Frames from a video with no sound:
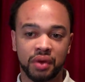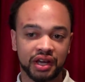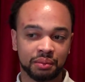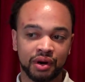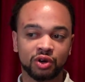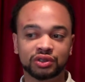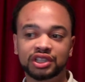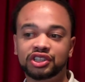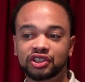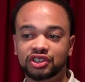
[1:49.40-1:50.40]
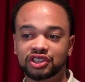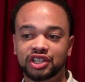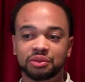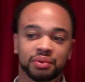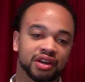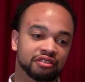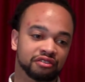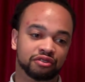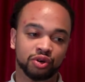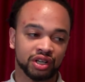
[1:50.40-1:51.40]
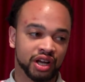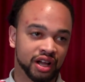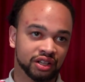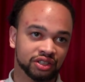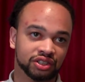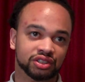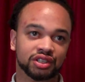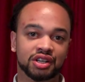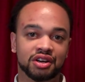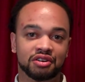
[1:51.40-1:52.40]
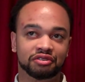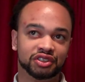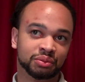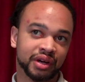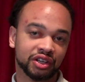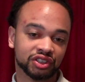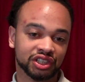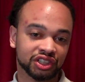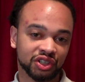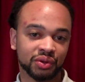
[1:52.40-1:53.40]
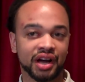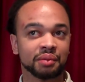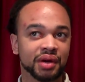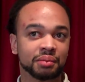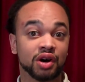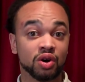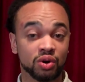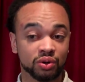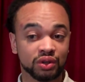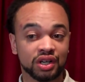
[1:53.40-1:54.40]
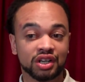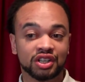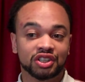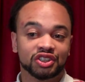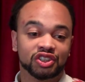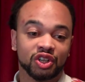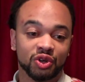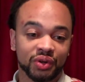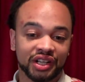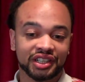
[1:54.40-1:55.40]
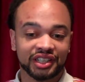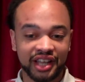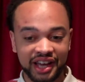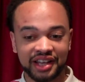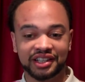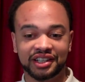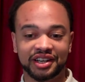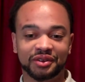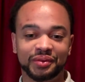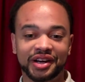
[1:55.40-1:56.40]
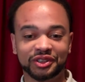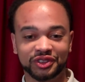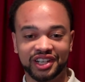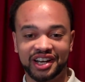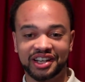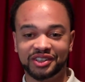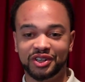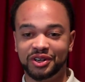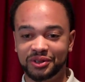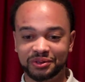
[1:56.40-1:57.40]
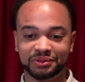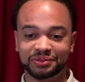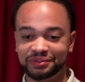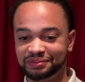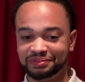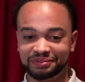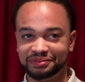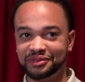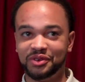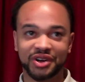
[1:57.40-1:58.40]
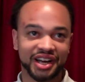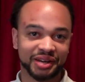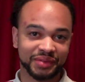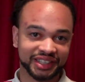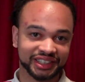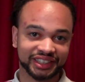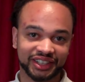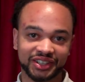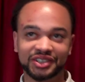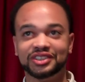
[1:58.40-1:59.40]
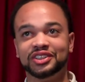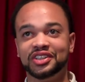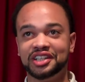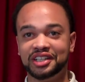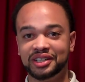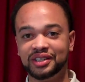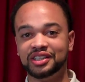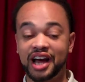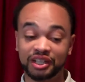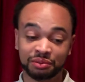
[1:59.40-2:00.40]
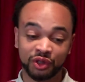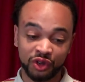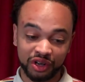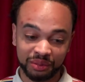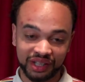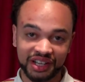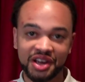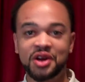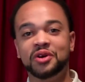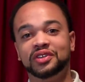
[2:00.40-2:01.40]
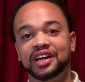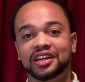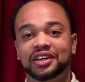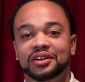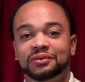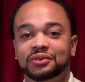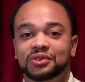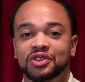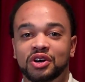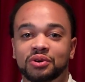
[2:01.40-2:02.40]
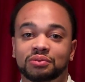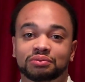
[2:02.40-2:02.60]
make my own t-shirts instead of paying $40 for somebody else's t-shirt when I can make my own. So when I did that, then everybody else was like, you know, where can I get my t-shirt? So then the entrepreneur in me, like, you know,